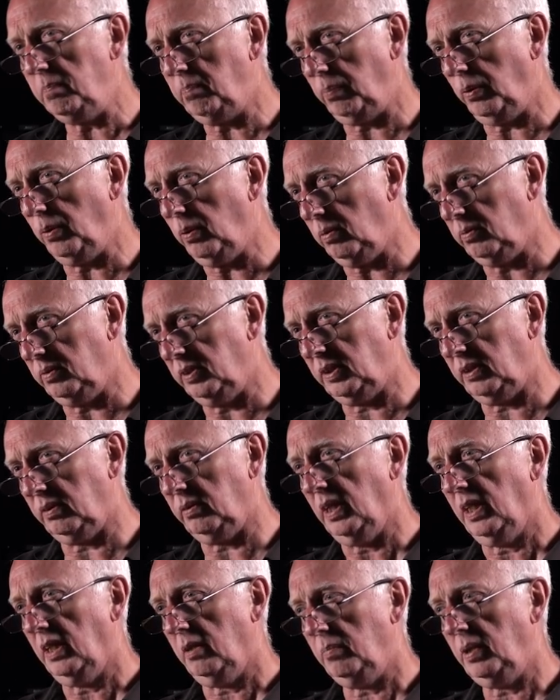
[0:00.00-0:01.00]
important
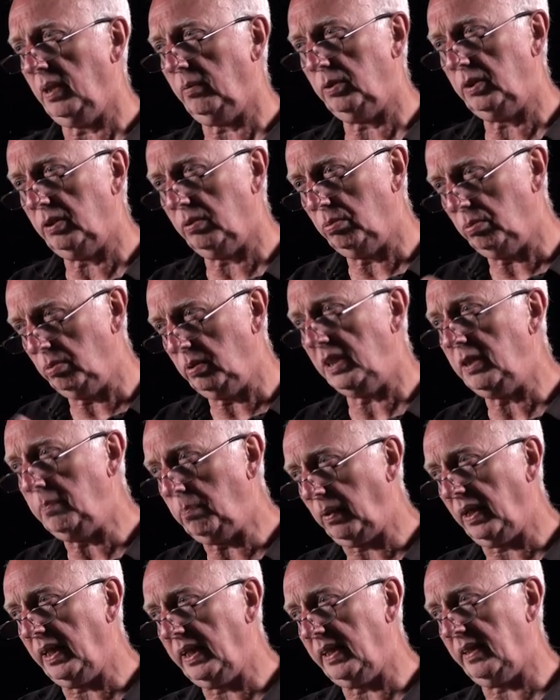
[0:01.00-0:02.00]
to be able to
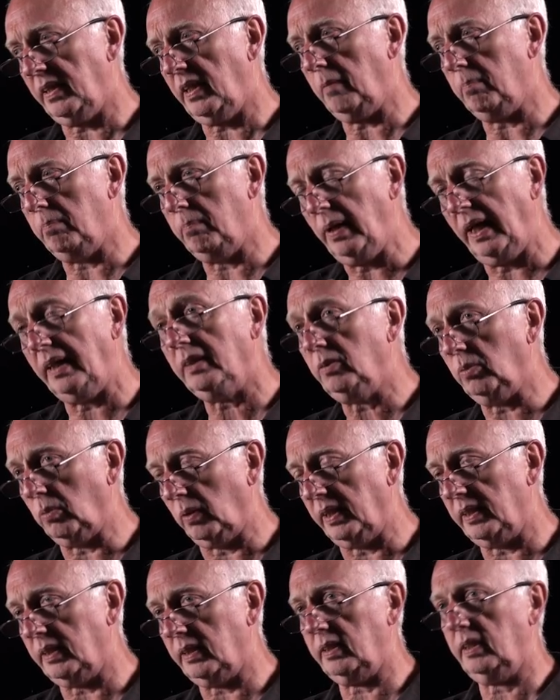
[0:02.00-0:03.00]
replay that
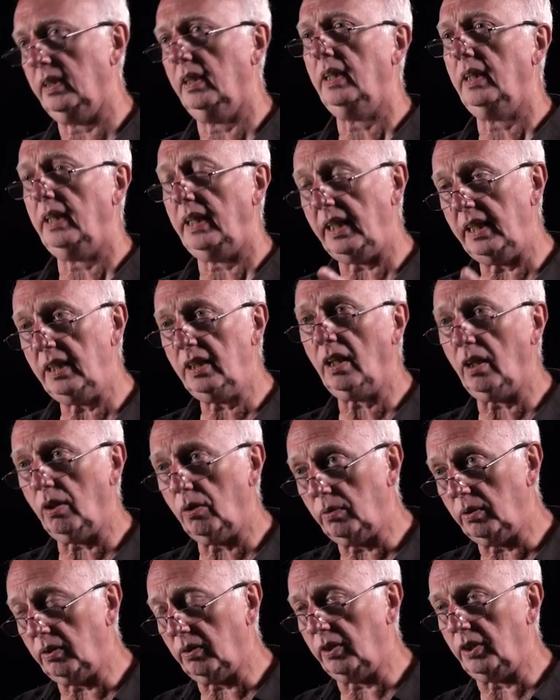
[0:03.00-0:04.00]
bandwidth in
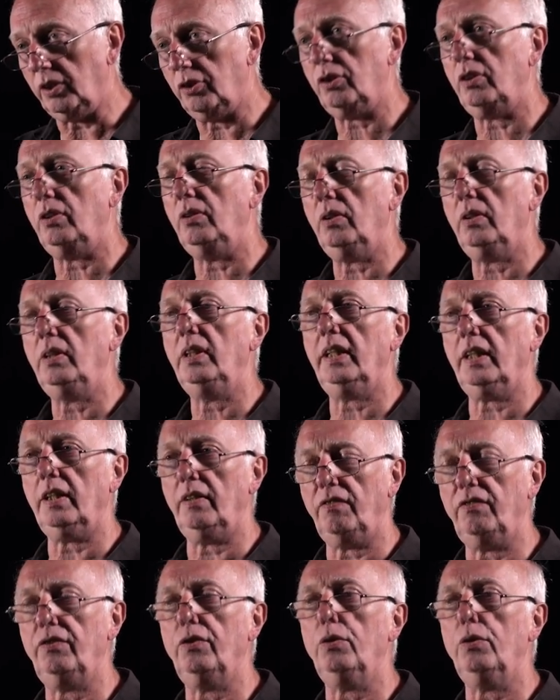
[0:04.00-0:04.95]
low noise so you can get the